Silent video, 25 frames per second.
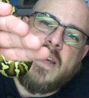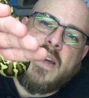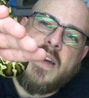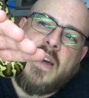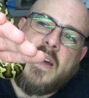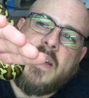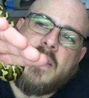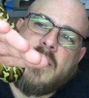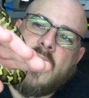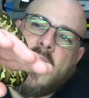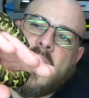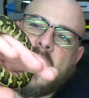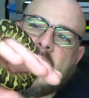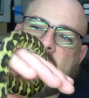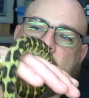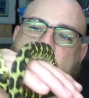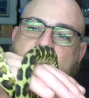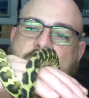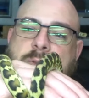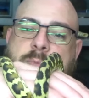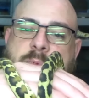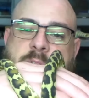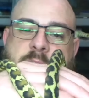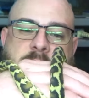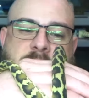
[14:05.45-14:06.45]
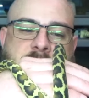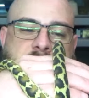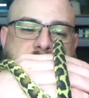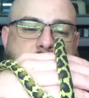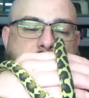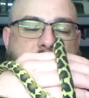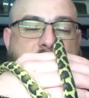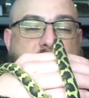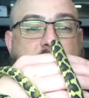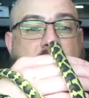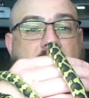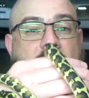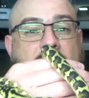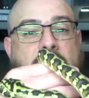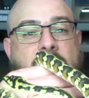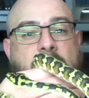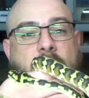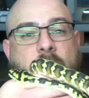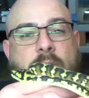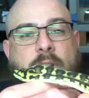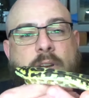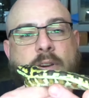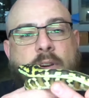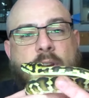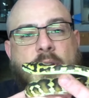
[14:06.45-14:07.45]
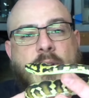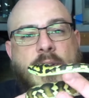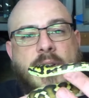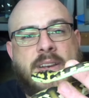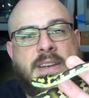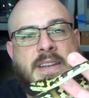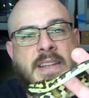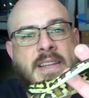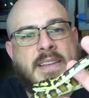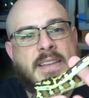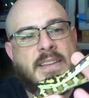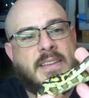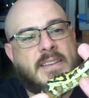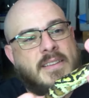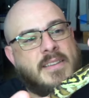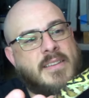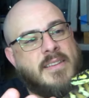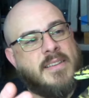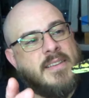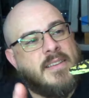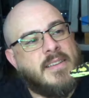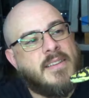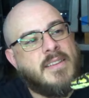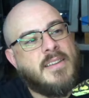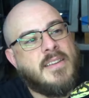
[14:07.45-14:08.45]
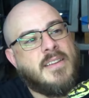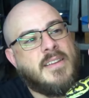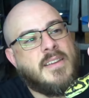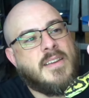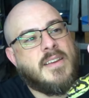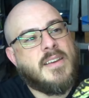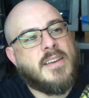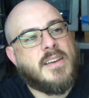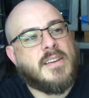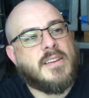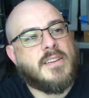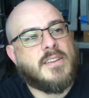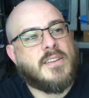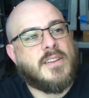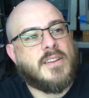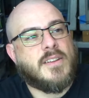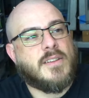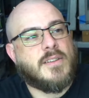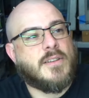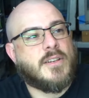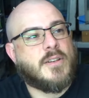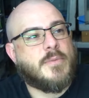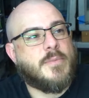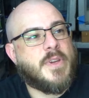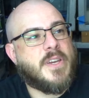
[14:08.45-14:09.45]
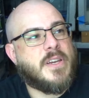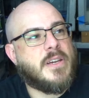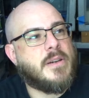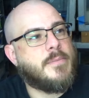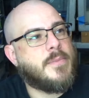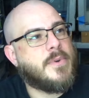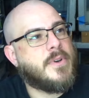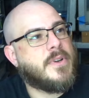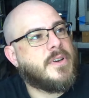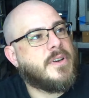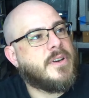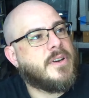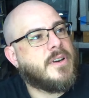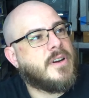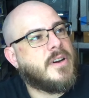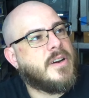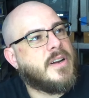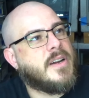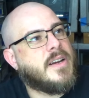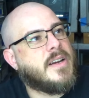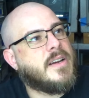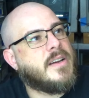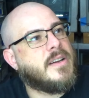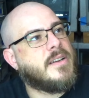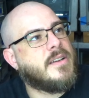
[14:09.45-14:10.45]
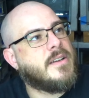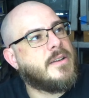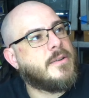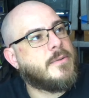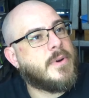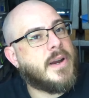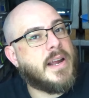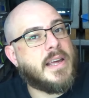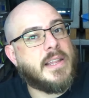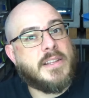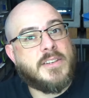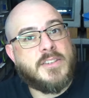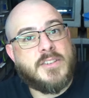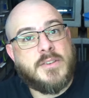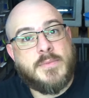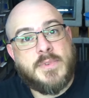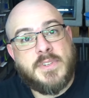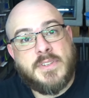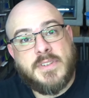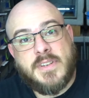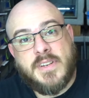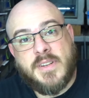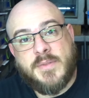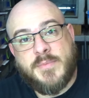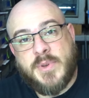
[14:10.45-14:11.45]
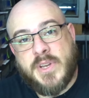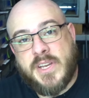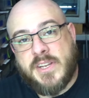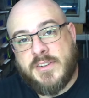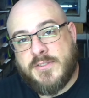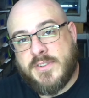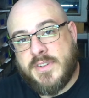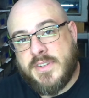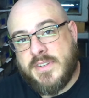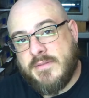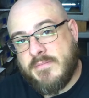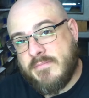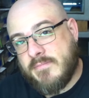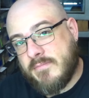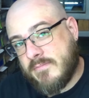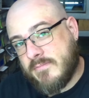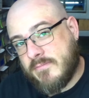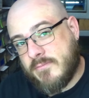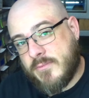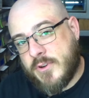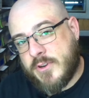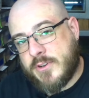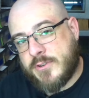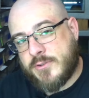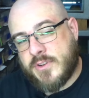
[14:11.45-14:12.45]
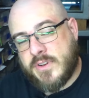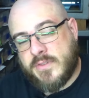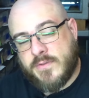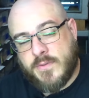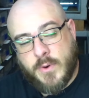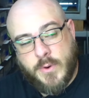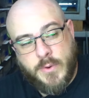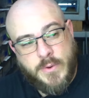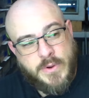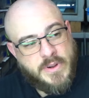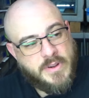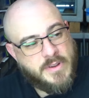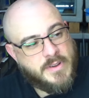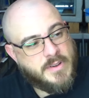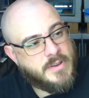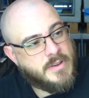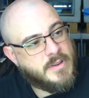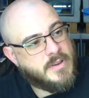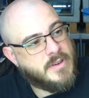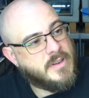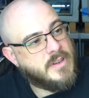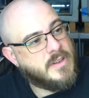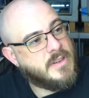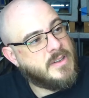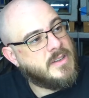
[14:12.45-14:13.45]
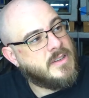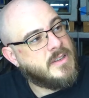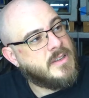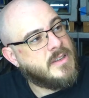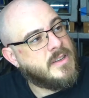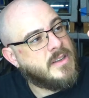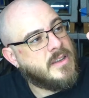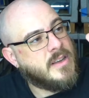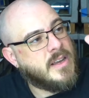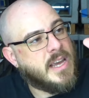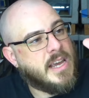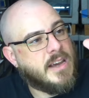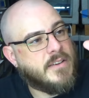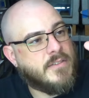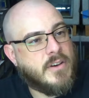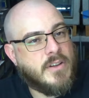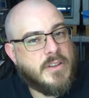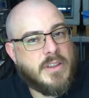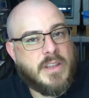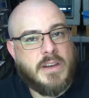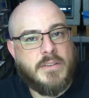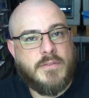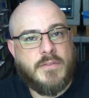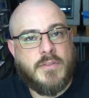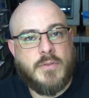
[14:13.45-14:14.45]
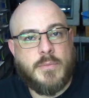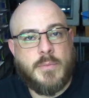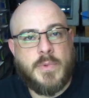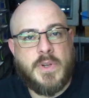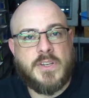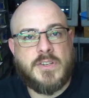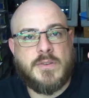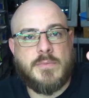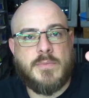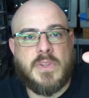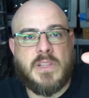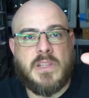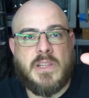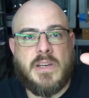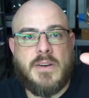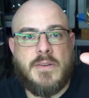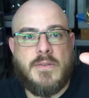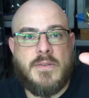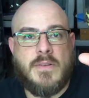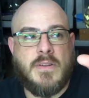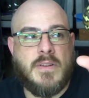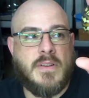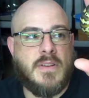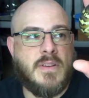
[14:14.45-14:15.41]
uh, the awesome community that we've got slowly growing, look me up under uh, Riley Jimison on Patreon. Pretty straightforward. have all that information below.